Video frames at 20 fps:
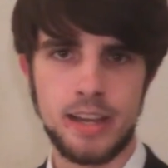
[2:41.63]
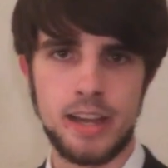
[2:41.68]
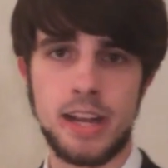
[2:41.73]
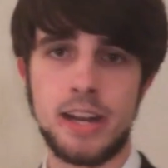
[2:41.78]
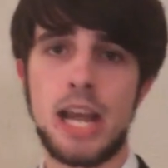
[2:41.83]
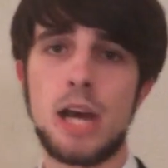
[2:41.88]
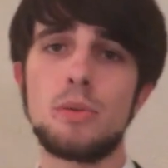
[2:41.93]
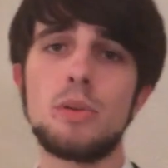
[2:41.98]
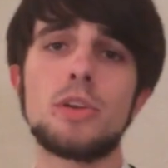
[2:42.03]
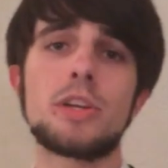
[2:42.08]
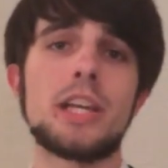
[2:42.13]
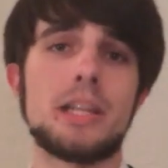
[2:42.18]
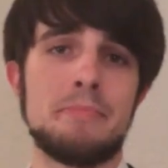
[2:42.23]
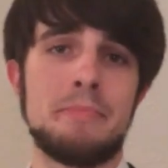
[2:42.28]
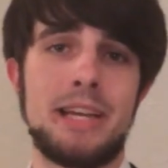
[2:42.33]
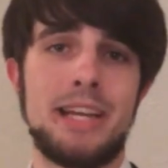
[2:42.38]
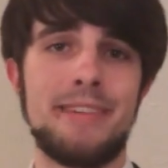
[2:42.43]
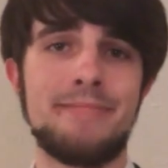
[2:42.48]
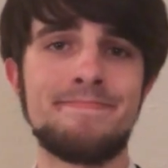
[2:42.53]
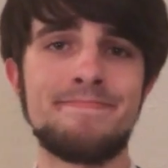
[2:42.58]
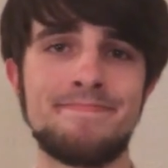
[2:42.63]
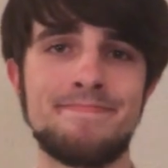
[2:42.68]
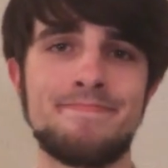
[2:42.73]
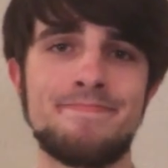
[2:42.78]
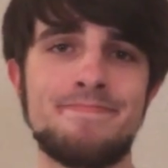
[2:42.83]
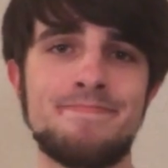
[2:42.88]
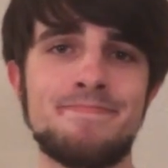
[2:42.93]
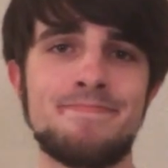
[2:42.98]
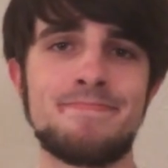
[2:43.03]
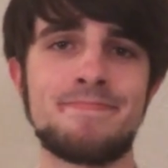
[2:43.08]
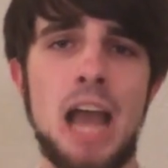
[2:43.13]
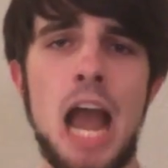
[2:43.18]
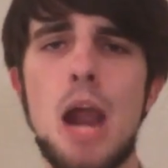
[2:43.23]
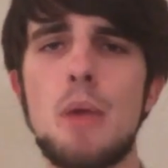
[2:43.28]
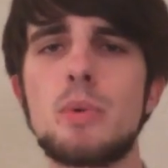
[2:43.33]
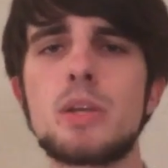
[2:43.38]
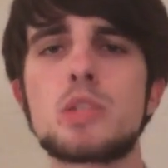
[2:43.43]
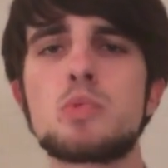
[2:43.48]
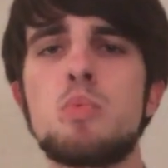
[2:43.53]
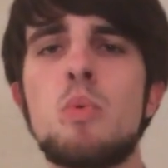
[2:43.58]
And now look at me.
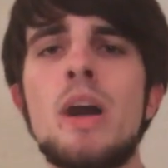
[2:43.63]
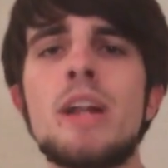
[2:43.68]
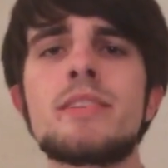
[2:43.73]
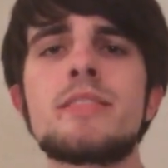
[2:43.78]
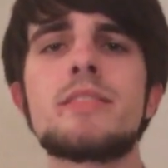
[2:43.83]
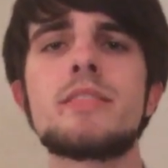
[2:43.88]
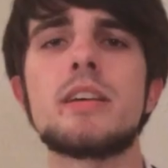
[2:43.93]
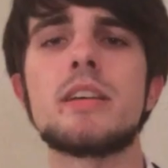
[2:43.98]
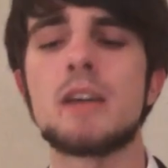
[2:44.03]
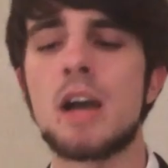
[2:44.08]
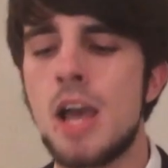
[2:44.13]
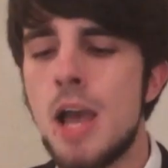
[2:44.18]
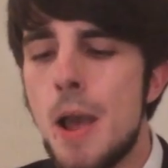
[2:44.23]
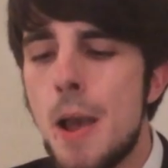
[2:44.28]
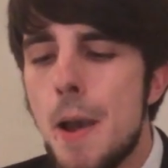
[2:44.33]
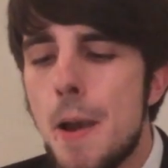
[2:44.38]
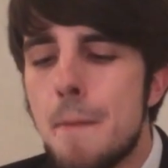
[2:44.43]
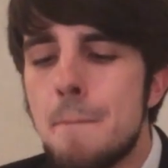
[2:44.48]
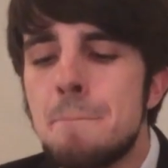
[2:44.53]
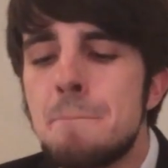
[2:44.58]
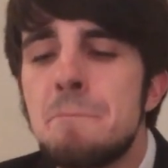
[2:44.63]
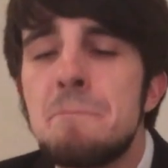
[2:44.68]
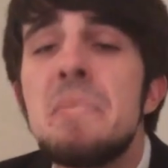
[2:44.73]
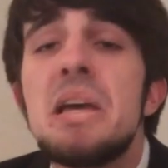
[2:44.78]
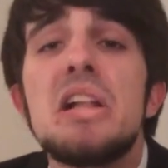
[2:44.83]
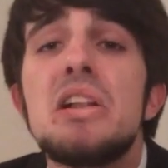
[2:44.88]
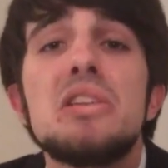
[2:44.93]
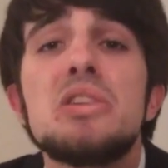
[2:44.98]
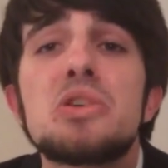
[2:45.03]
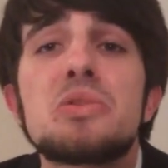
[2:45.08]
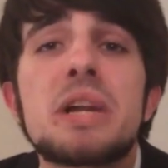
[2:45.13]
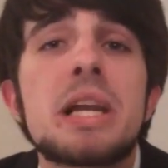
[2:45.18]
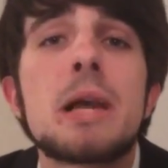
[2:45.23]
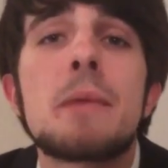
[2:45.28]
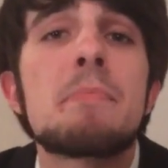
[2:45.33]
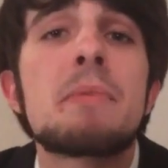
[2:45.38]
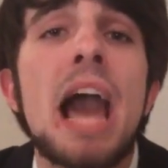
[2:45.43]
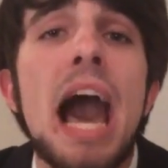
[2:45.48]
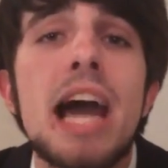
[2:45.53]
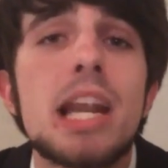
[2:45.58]
I was once a
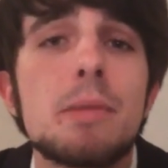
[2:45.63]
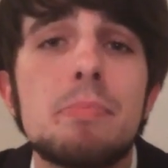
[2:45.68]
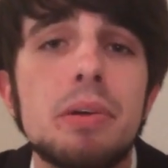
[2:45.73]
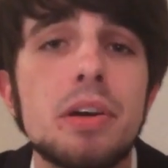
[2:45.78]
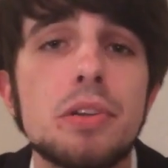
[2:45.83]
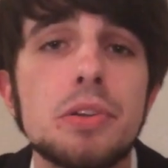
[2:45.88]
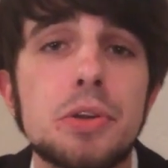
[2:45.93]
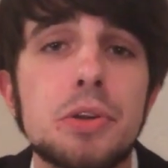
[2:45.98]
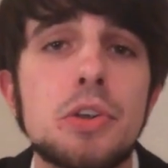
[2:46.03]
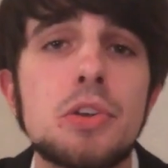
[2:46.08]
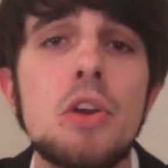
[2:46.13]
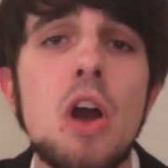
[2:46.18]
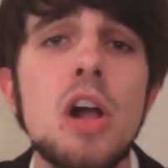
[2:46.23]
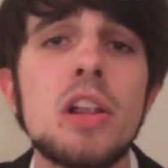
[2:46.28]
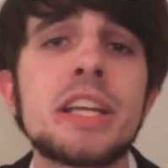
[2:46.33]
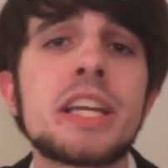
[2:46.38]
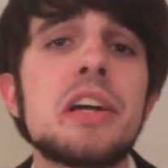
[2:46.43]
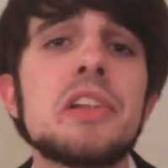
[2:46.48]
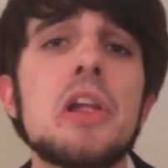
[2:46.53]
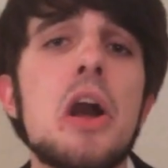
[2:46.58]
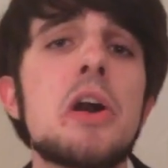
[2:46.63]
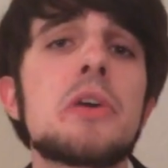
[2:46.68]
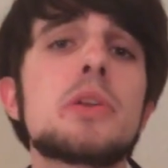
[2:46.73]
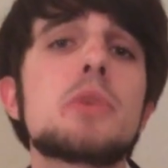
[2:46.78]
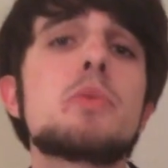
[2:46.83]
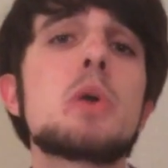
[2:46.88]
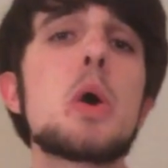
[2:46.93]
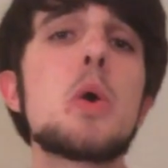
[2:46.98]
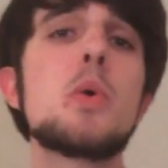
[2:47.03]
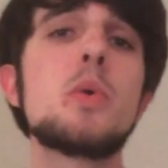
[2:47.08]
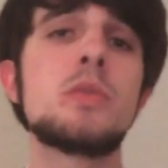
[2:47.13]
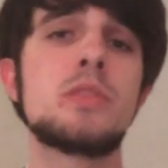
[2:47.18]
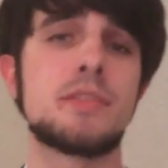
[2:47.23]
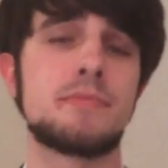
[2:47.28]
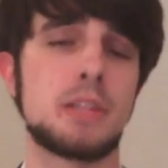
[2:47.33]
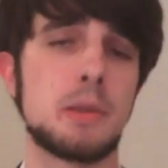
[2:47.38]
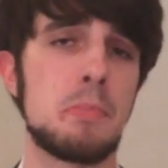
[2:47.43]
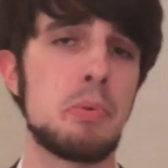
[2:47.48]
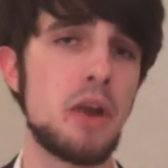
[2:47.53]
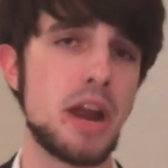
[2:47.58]
mildering caterpillar crawling along the roads
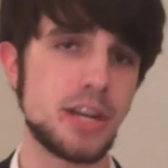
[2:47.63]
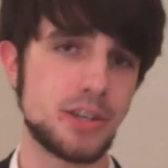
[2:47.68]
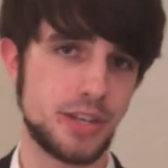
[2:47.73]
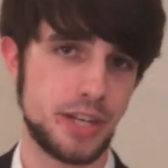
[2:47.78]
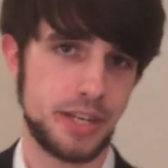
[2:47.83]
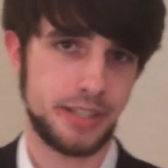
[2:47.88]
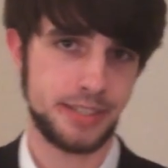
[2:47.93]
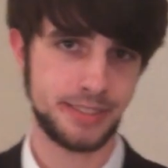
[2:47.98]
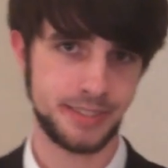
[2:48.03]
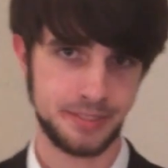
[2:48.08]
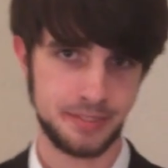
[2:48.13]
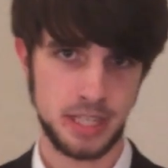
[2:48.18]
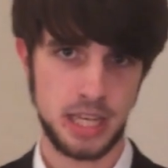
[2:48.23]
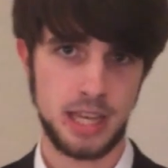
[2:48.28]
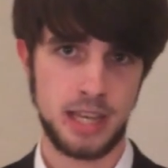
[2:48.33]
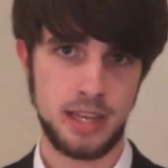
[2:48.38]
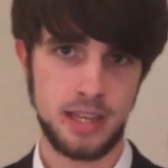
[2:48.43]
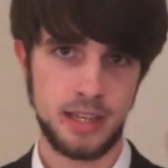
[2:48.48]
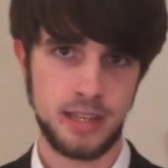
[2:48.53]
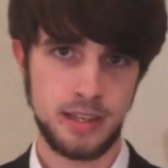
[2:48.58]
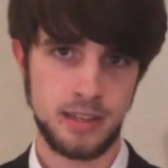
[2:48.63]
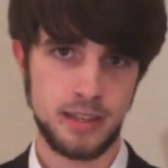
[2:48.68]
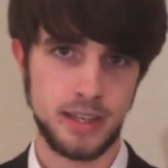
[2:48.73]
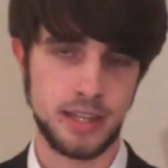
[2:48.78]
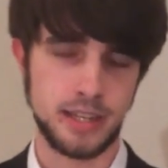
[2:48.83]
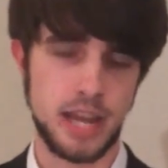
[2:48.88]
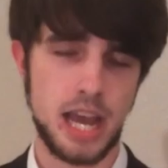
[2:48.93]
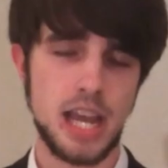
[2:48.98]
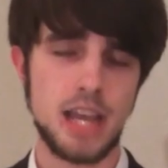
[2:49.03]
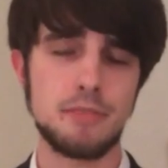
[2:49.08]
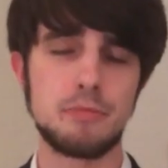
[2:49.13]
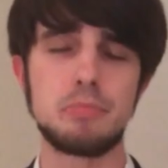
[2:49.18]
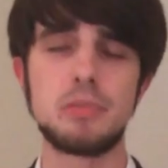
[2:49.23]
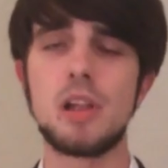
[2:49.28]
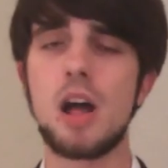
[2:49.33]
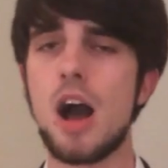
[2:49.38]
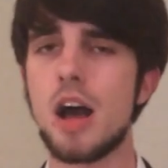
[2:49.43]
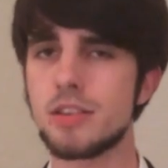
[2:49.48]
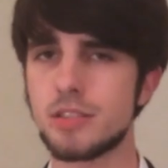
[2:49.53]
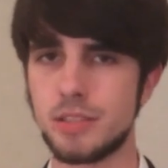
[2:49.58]
of depression, and I have
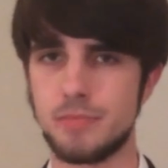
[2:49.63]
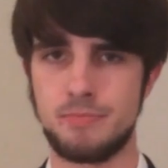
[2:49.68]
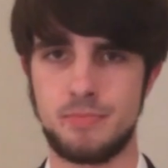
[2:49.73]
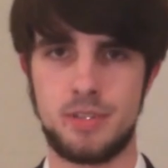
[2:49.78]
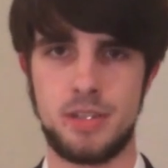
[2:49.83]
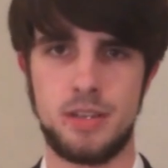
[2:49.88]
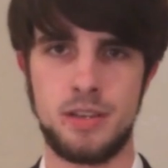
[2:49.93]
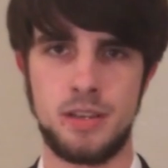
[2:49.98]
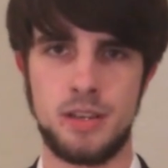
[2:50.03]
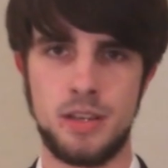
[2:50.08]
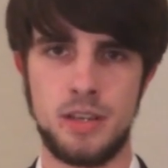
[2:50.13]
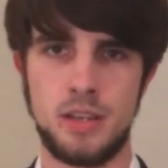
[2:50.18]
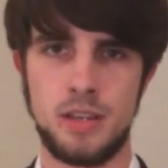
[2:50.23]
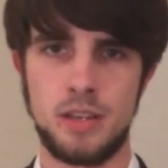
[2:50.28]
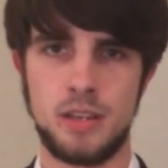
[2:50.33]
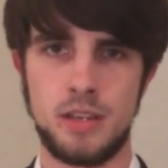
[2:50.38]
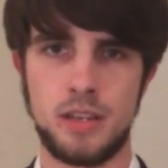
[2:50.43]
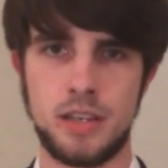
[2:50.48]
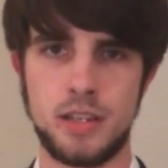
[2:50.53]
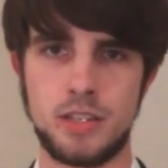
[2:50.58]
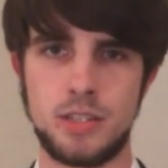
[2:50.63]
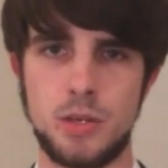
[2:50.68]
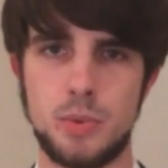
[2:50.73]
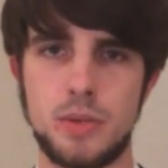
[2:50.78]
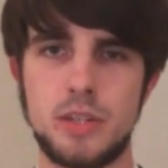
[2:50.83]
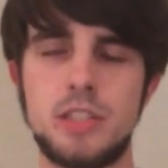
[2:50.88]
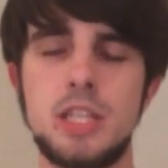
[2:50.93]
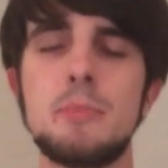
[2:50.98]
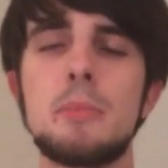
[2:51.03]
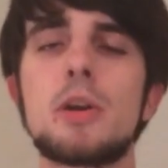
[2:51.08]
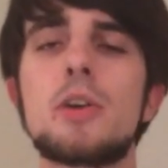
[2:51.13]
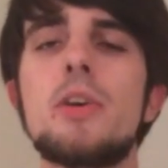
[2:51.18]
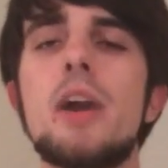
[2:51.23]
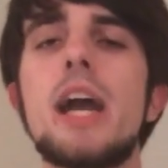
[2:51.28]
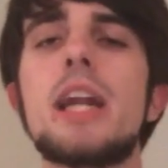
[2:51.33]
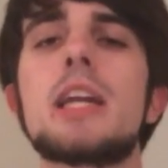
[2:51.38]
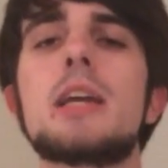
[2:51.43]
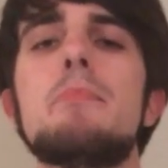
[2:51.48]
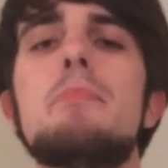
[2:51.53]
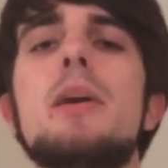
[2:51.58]
blossomed into a
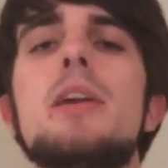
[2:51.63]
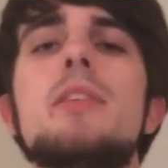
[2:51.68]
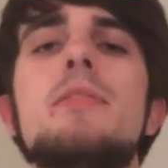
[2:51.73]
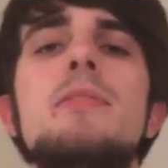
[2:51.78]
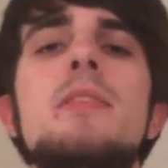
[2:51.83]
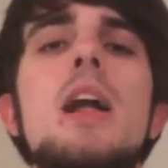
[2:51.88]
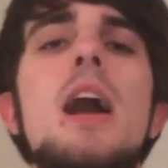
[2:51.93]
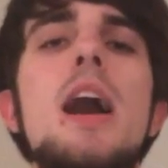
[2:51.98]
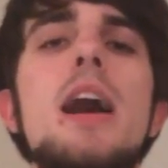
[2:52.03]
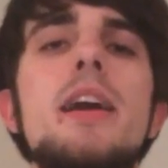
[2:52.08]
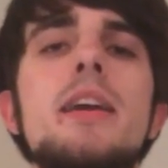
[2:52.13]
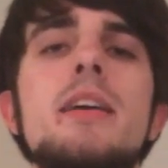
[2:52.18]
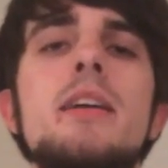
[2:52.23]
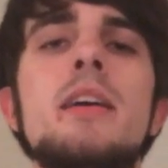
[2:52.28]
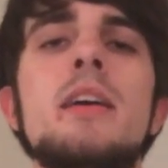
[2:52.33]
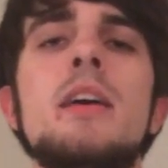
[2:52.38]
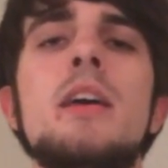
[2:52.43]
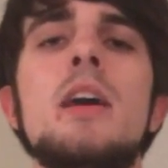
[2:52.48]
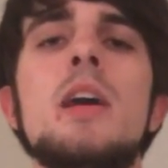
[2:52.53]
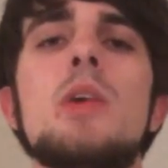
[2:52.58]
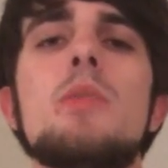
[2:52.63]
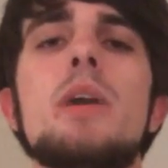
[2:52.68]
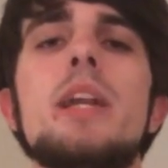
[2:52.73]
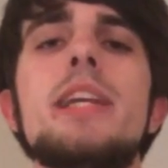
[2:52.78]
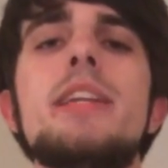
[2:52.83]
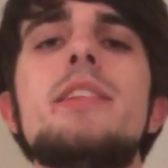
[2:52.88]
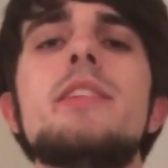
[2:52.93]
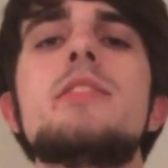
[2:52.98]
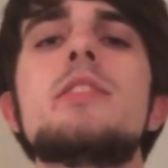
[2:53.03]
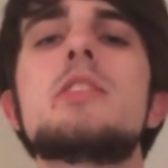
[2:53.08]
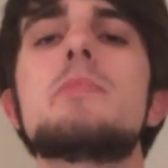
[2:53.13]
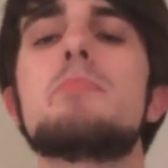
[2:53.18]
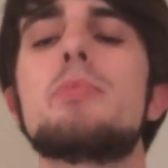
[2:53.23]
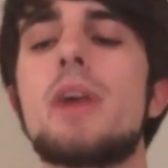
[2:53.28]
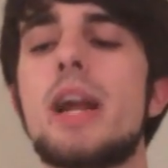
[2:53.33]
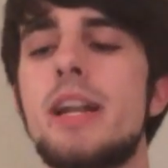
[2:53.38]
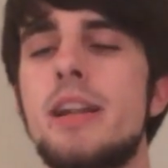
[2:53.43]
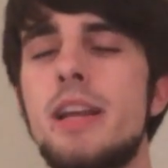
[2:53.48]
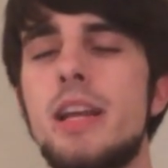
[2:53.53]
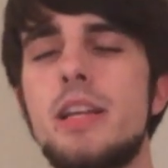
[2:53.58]
democratic butterfly ready to
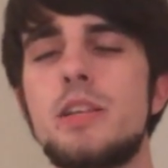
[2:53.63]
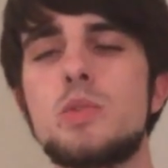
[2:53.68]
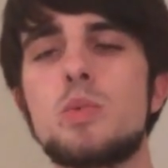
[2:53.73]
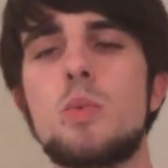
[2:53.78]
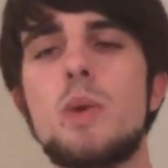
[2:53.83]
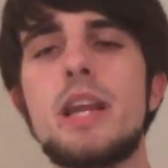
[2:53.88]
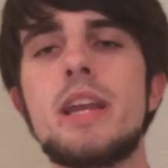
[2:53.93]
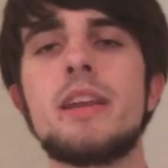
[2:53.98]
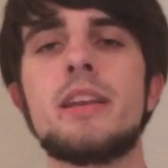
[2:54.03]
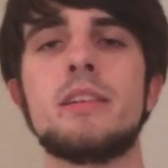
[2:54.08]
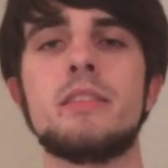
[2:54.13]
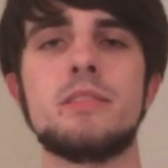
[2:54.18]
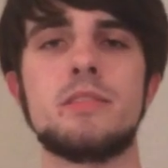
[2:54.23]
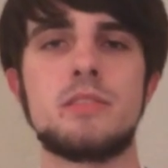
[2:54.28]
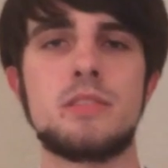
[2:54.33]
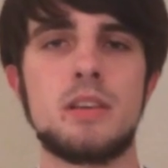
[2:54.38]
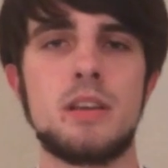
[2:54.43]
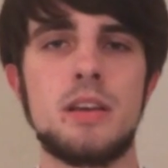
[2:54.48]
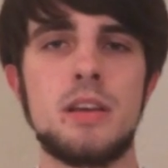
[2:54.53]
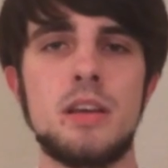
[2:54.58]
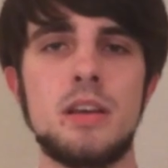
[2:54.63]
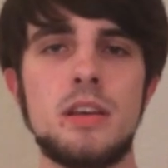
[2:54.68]
spread his wings